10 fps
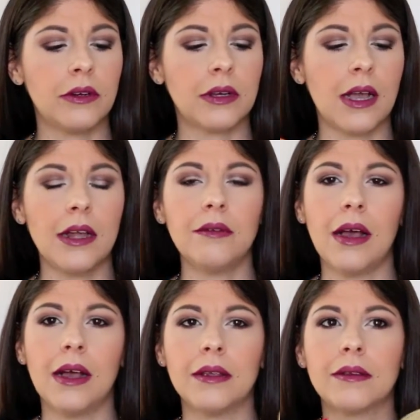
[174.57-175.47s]
It kind of
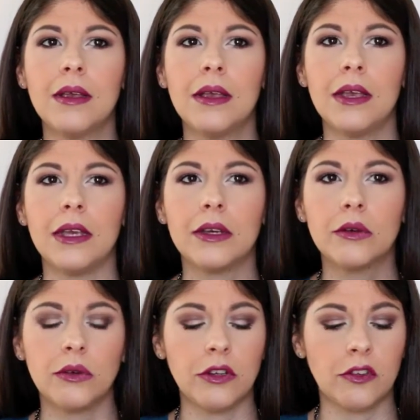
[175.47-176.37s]
has a
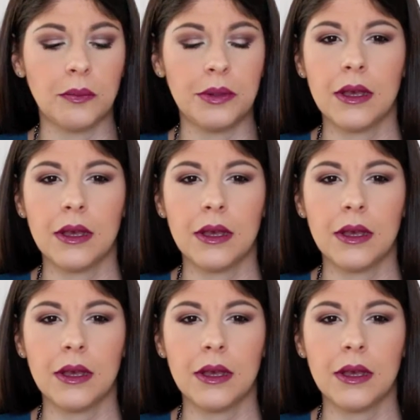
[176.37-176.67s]
crisp,